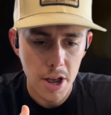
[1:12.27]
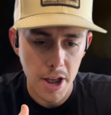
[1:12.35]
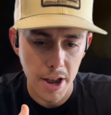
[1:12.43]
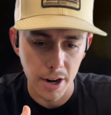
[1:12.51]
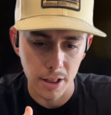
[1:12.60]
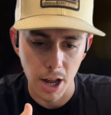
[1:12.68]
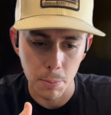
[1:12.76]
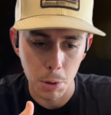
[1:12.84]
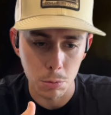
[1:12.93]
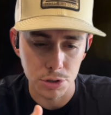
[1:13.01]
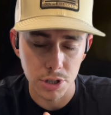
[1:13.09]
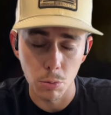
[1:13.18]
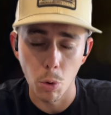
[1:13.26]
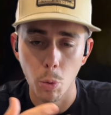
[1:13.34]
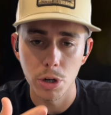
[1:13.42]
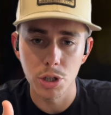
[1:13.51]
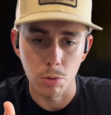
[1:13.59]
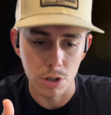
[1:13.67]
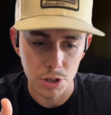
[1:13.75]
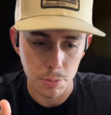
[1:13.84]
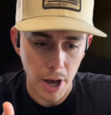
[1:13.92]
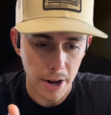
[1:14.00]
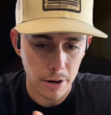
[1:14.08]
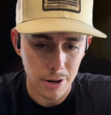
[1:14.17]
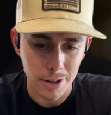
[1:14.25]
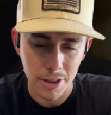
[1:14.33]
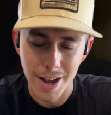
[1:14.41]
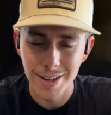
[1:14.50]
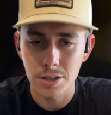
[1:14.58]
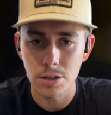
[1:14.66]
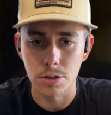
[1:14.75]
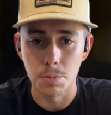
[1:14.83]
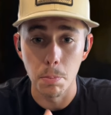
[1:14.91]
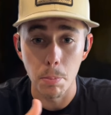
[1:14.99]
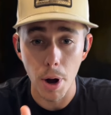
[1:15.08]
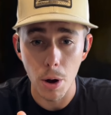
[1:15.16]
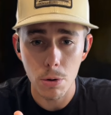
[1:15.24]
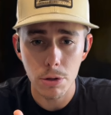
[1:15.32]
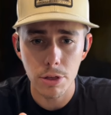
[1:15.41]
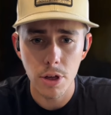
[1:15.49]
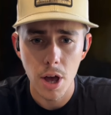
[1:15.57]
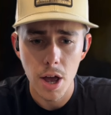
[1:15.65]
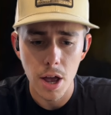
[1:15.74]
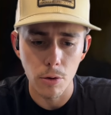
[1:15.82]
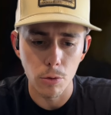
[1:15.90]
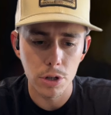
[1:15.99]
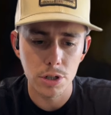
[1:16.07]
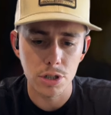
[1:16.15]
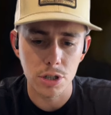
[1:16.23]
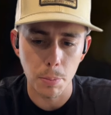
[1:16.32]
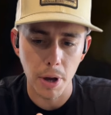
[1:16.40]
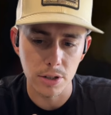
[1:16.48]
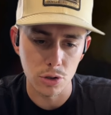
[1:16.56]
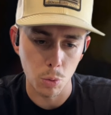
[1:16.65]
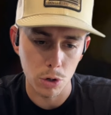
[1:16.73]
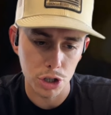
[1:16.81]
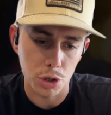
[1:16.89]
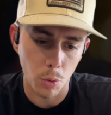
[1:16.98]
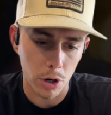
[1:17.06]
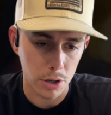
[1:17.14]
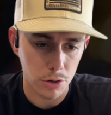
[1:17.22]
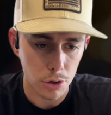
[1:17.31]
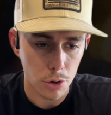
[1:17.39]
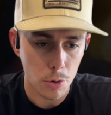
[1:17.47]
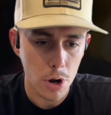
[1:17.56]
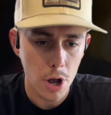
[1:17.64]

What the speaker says: And a lot of people say, well, which one's better? And the answer is both. It really just depends what you want to do.